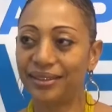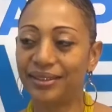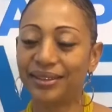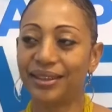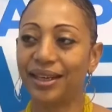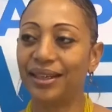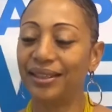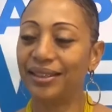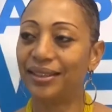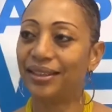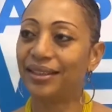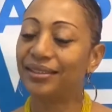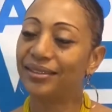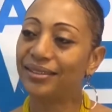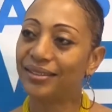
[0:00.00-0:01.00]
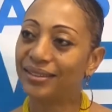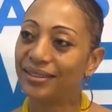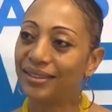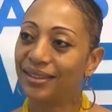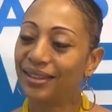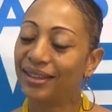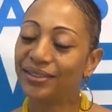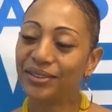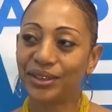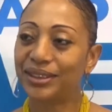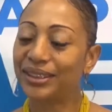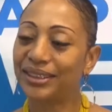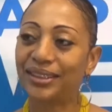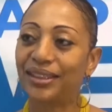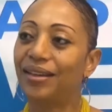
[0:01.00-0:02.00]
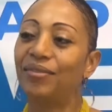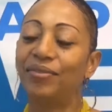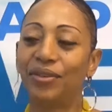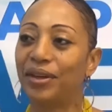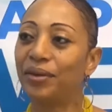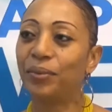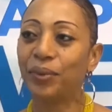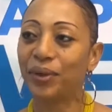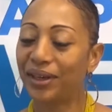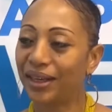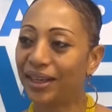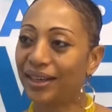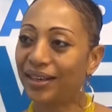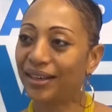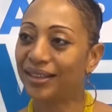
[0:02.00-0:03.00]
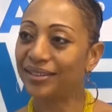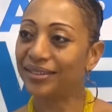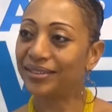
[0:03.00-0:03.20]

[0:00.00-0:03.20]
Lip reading: designer. And just love her work. And